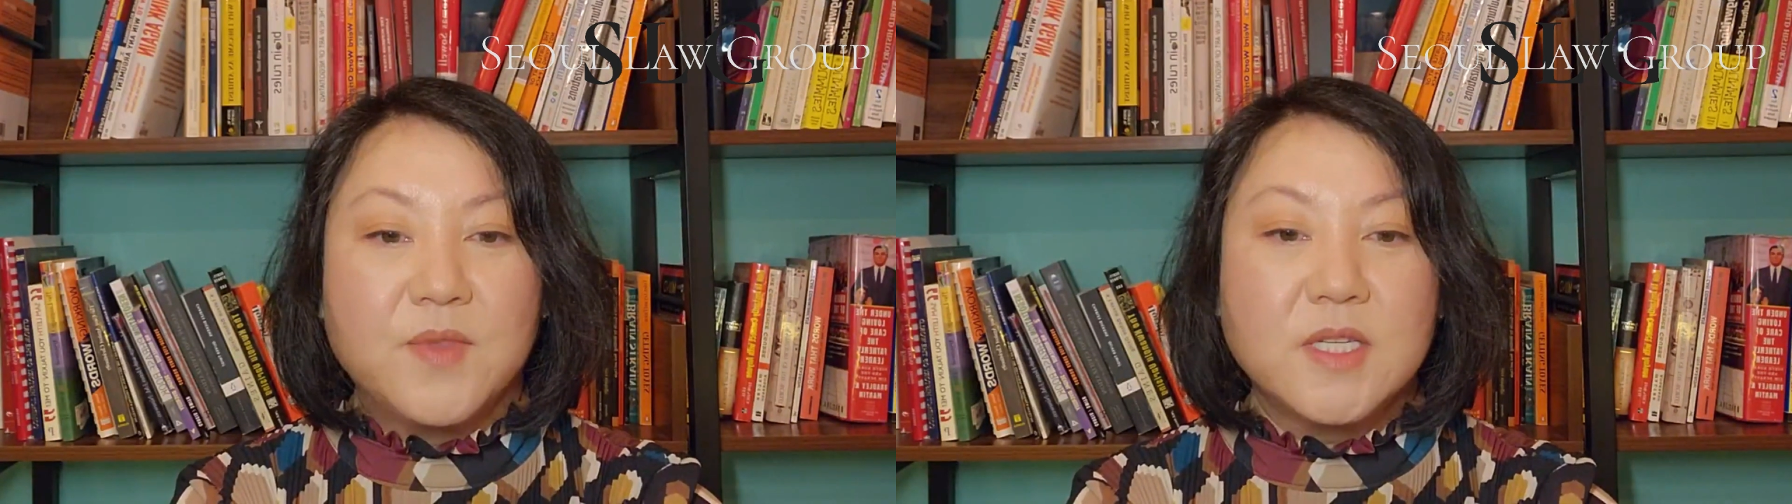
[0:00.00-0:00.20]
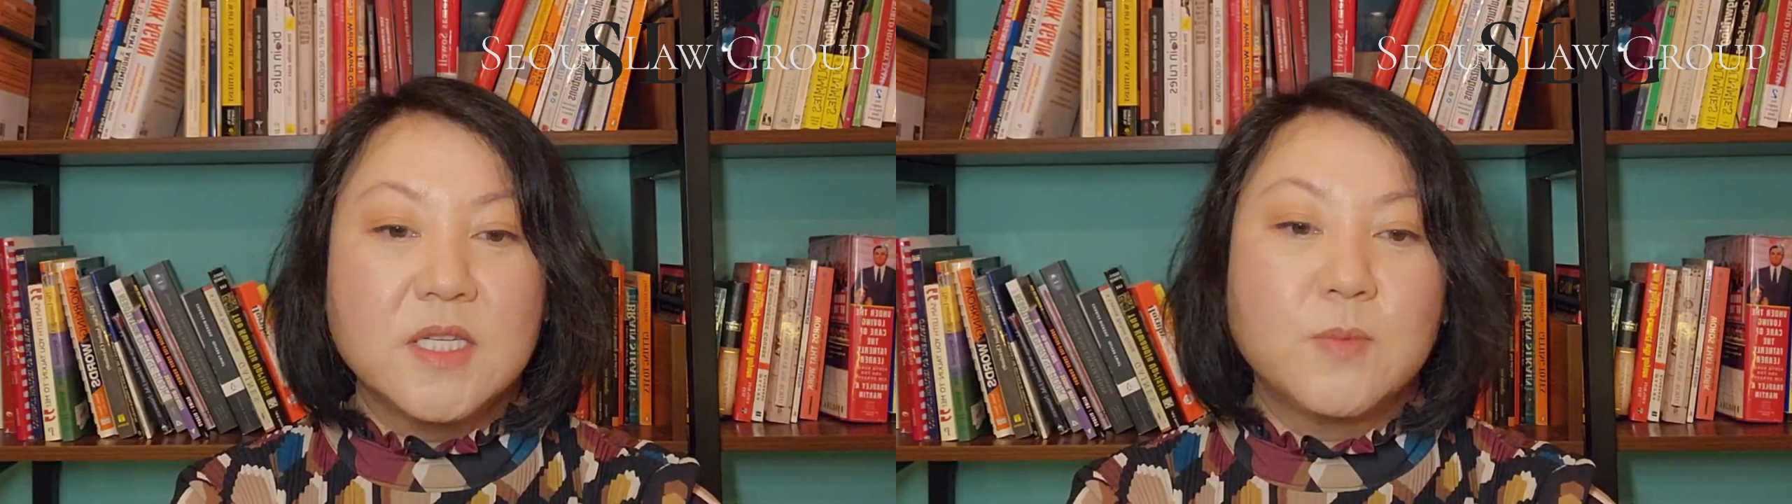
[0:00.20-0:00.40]

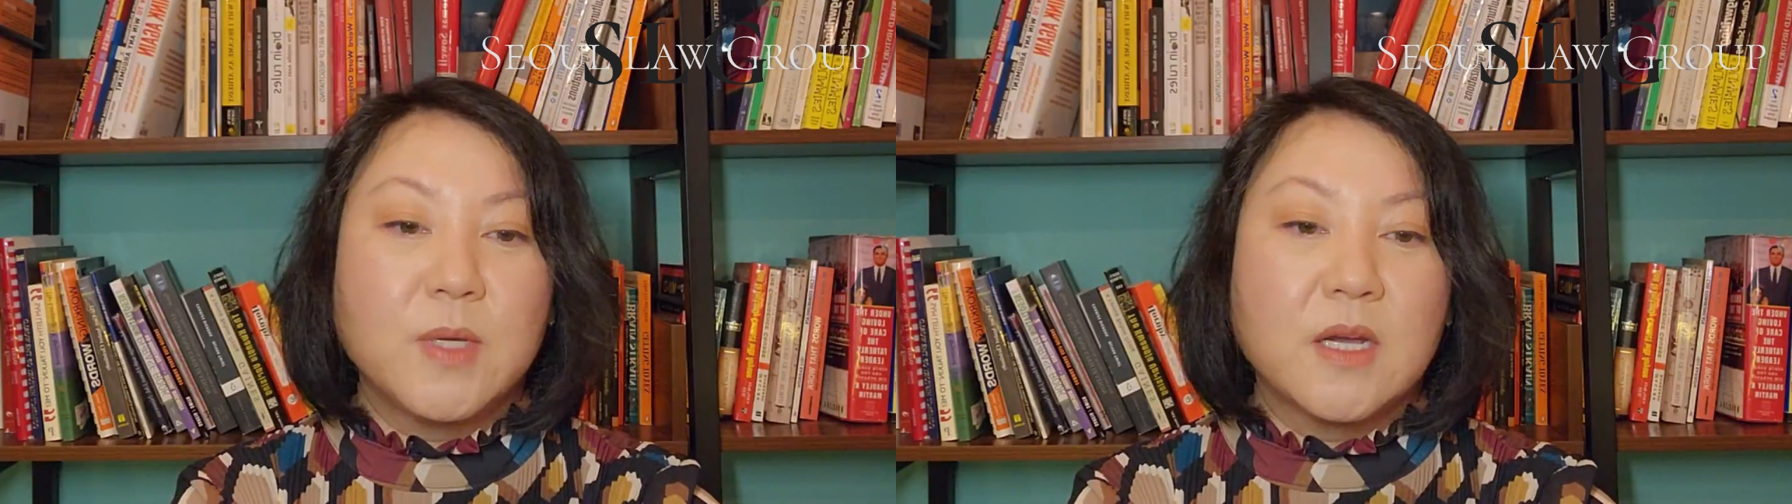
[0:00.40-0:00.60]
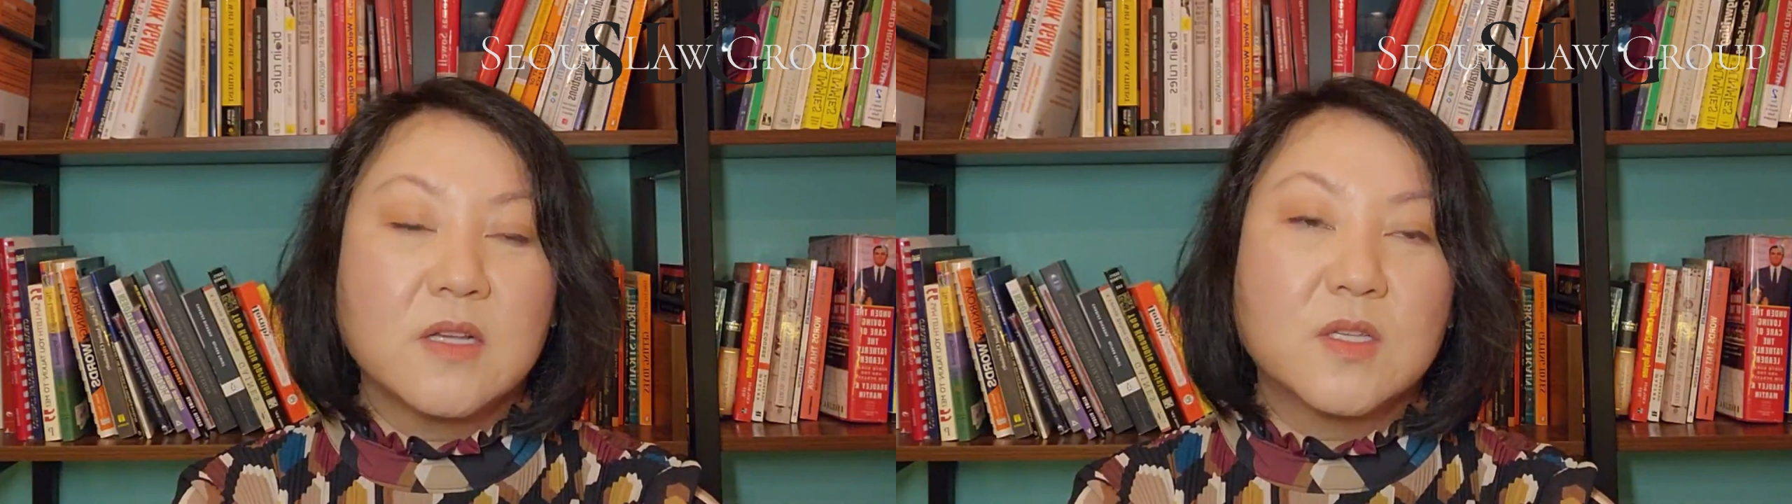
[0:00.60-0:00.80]
This is
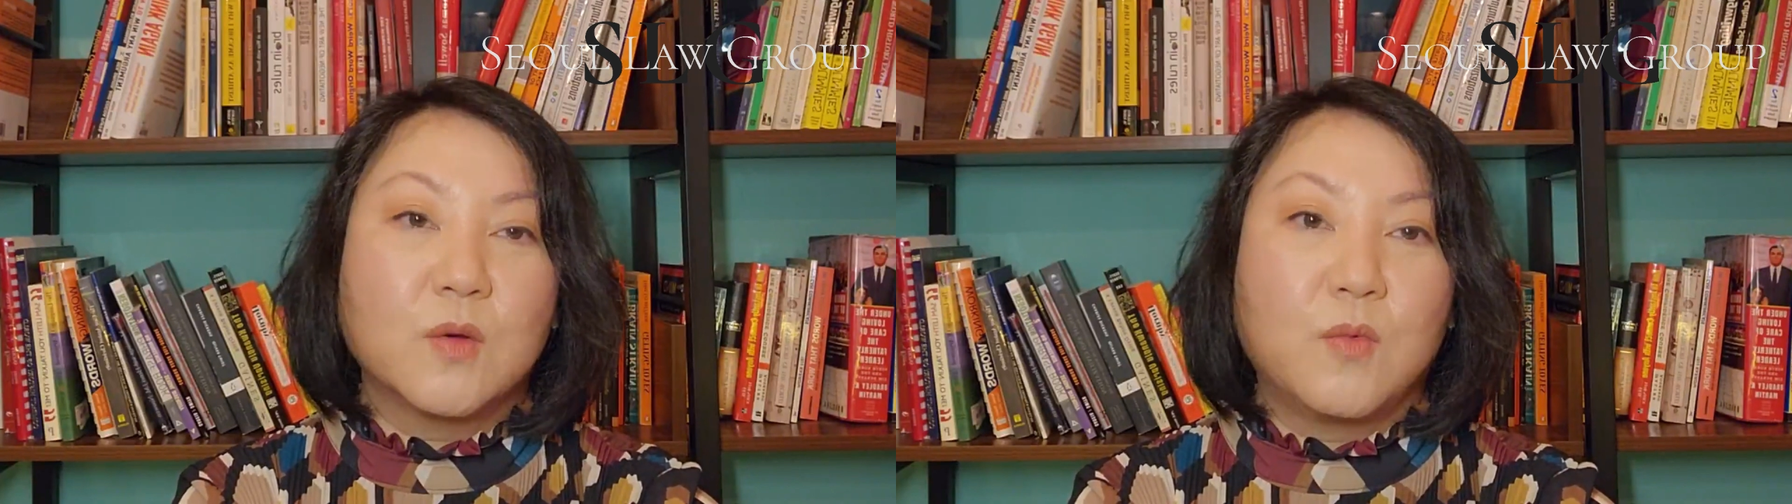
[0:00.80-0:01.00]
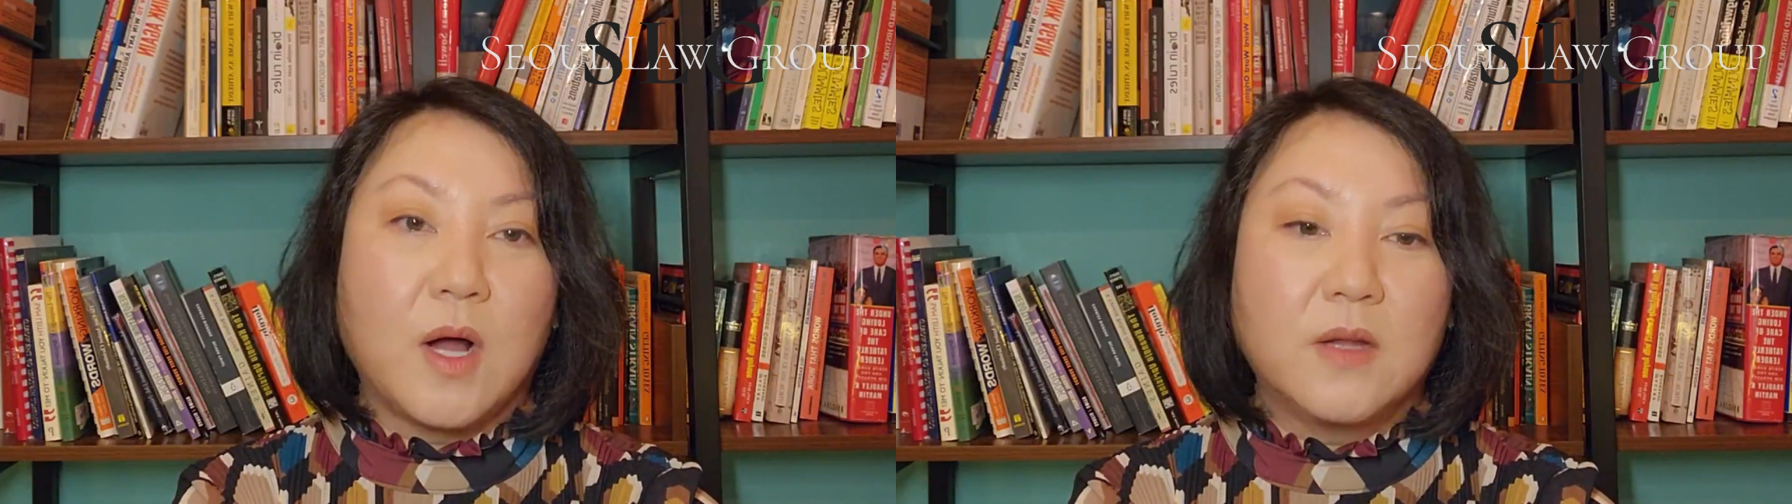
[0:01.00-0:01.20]
because
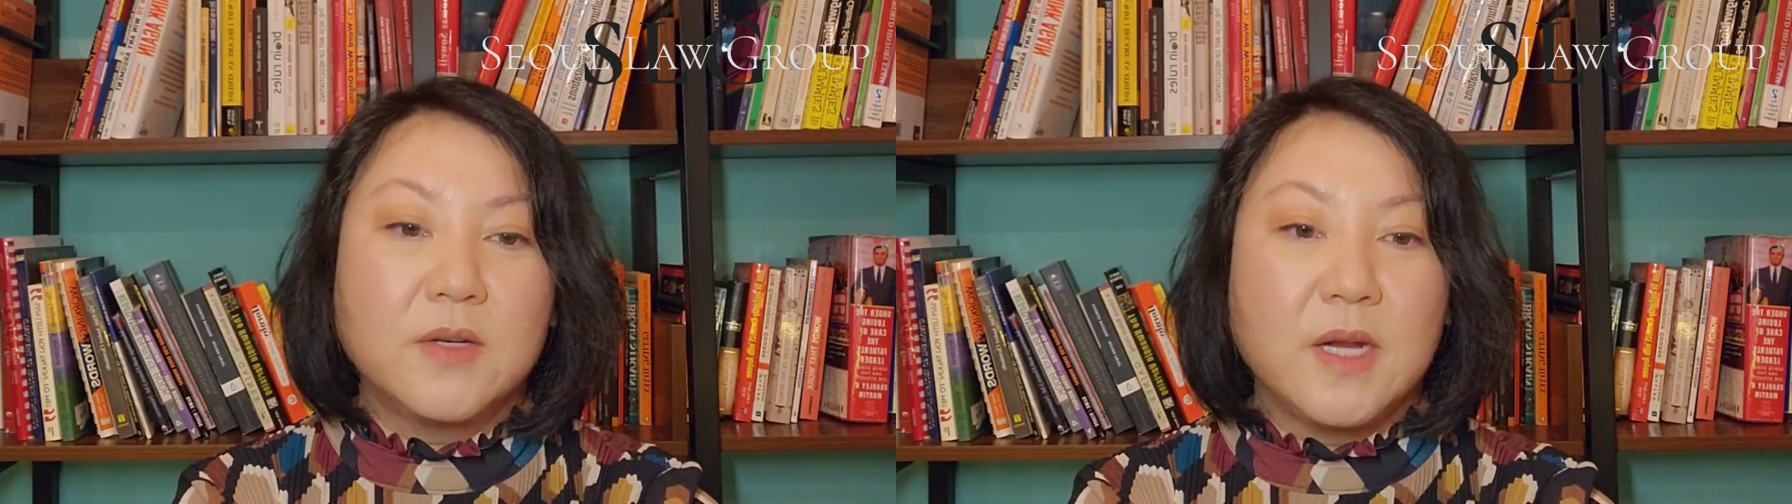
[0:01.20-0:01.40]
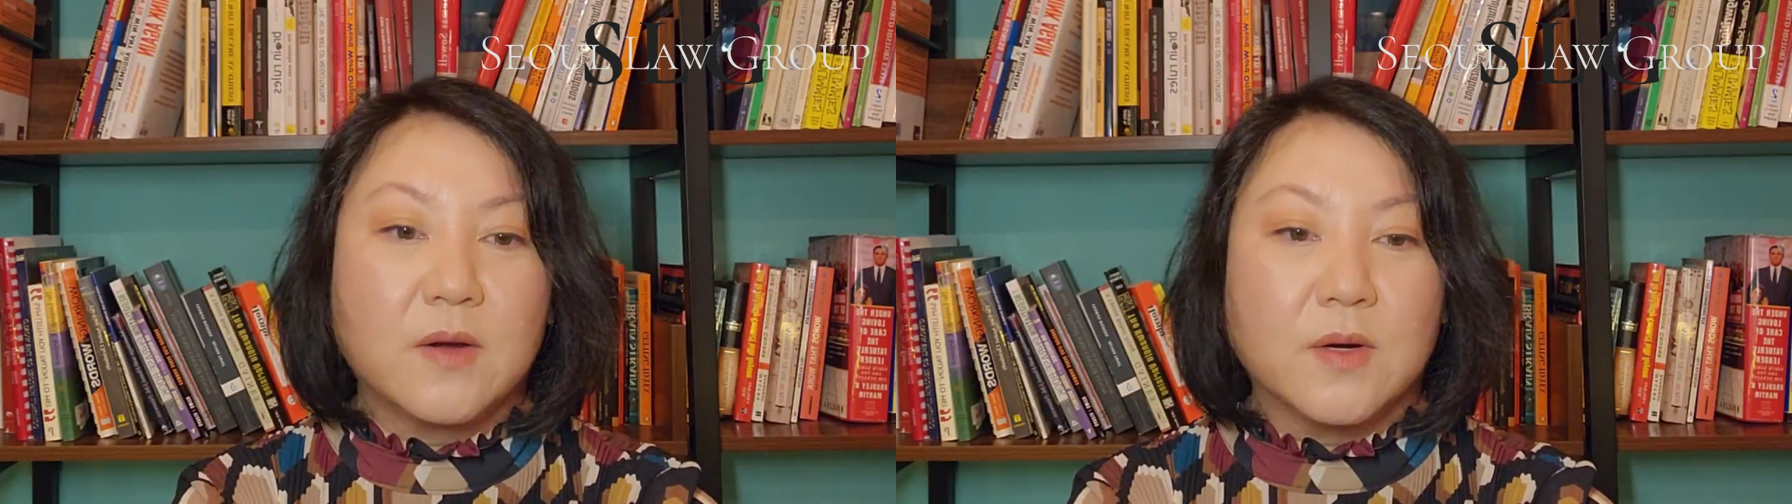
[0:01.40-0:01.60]
the wall
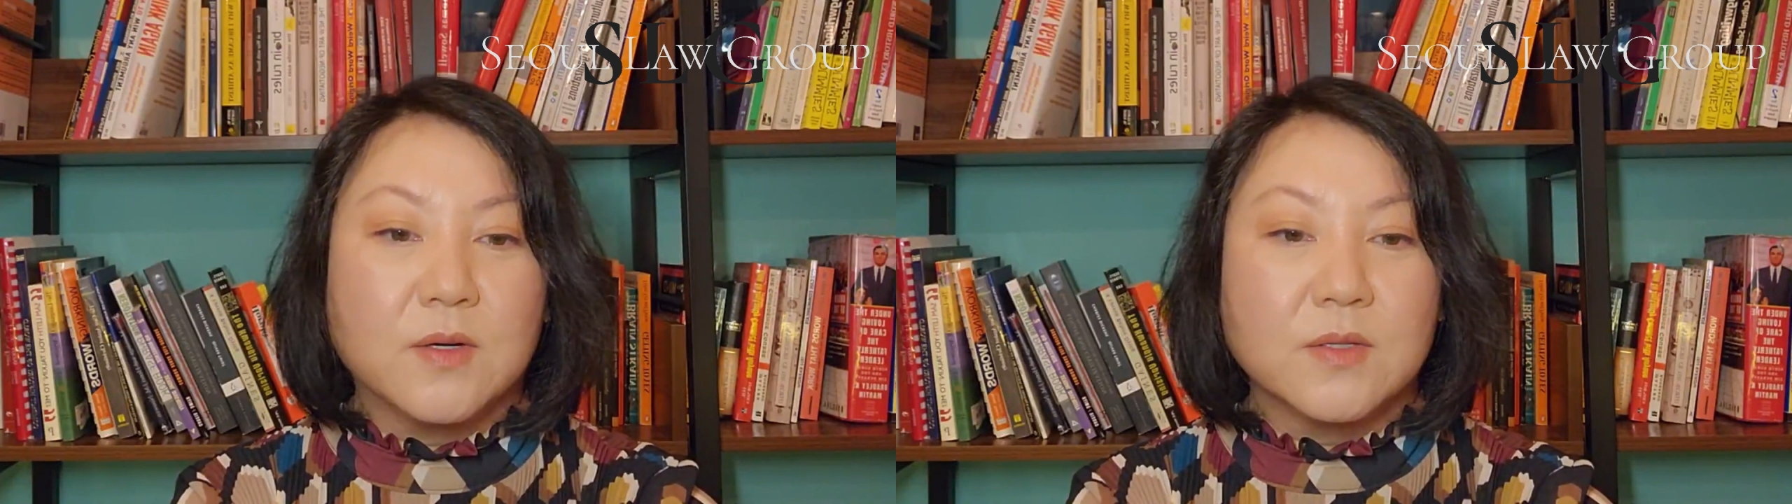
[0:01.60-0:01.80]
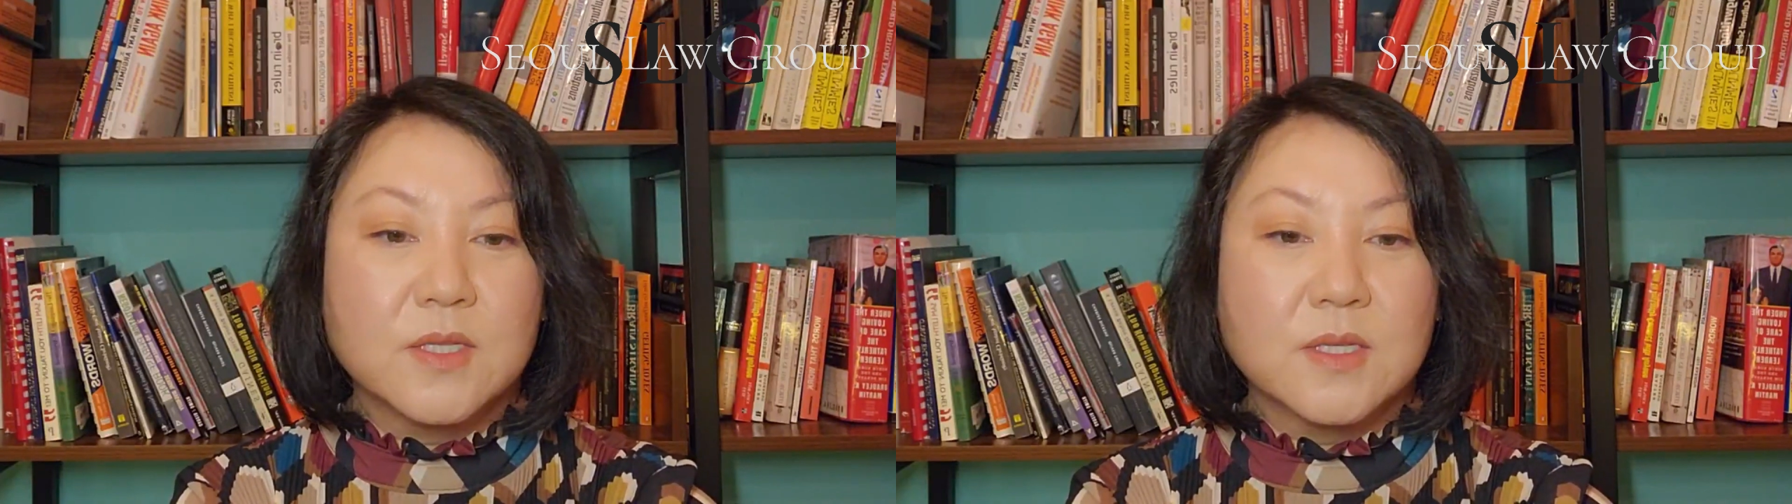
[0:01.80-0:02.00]

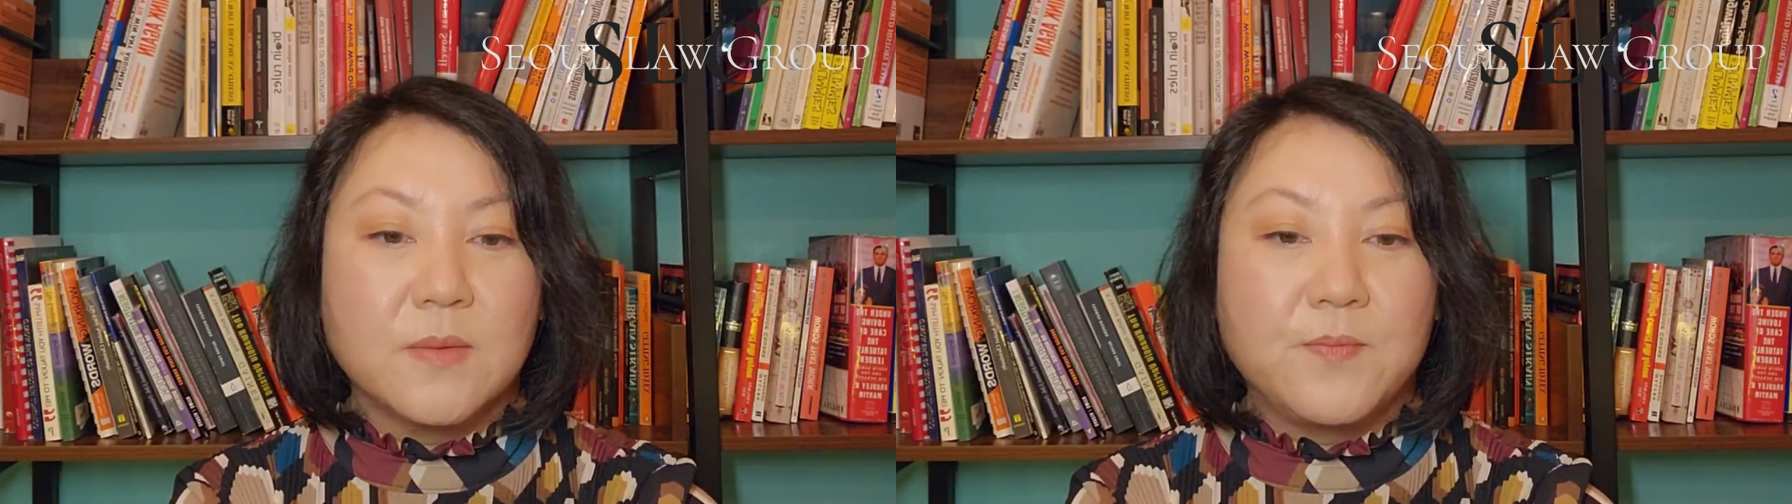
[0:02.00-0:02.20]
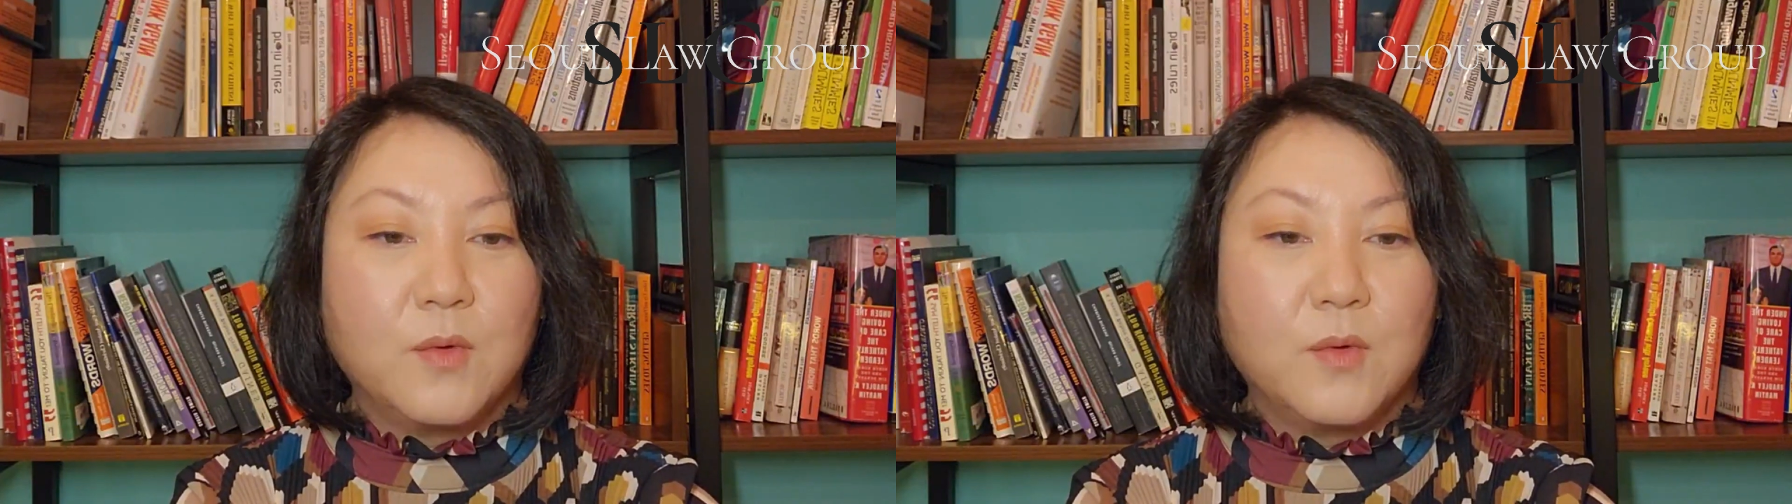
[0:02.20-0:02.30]
narrows